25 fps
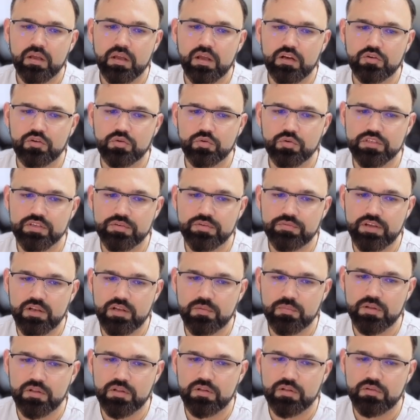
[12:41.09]
tools
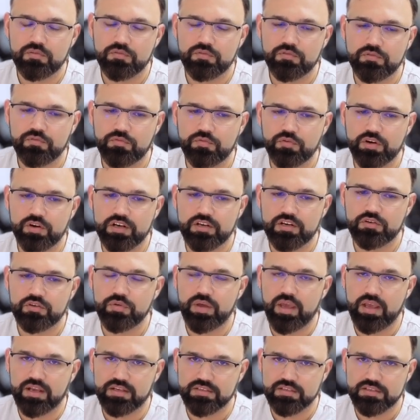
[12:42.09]
available for it to
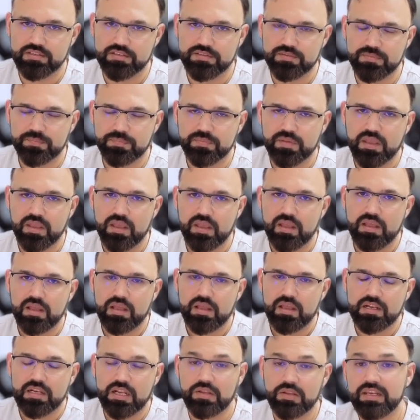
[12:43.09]
access.
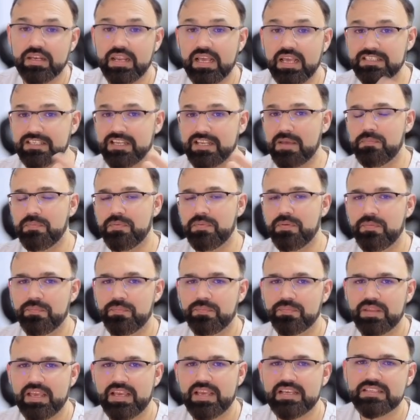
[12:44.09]
Now the next step
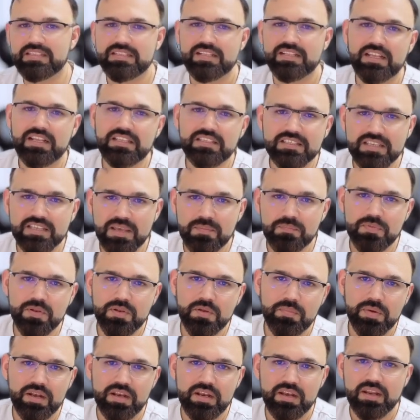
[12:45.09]
is let's
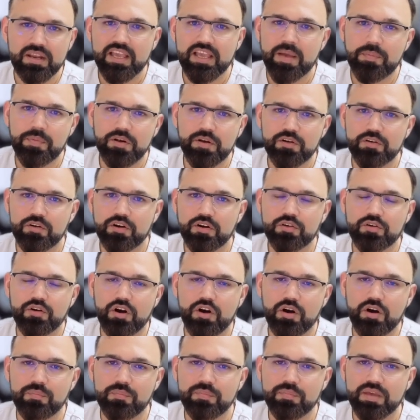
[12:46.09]
implement
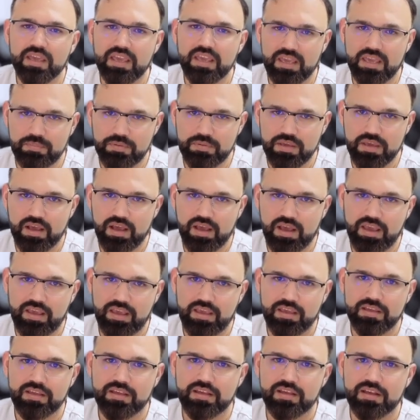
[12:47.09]
capital.com
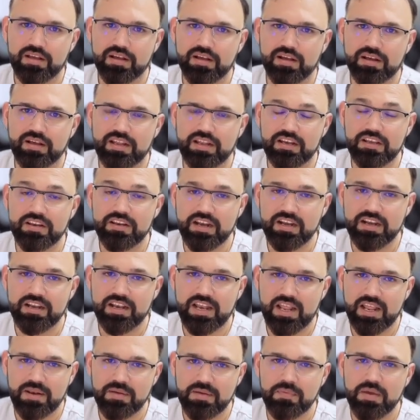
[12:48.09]
API and create
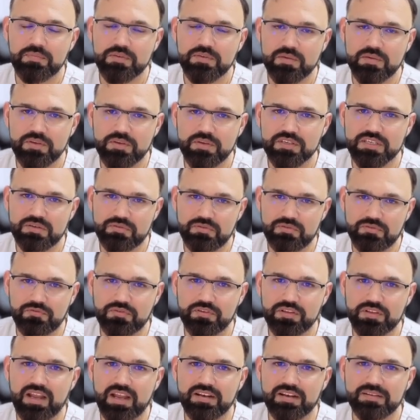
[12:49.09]
an MCP server for
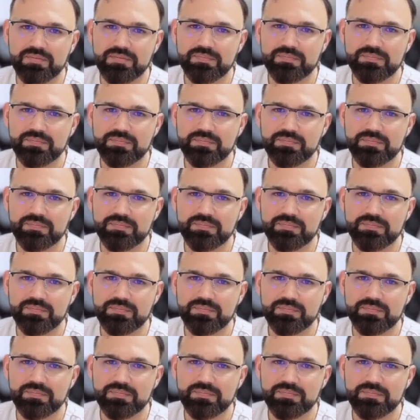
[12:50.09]
that.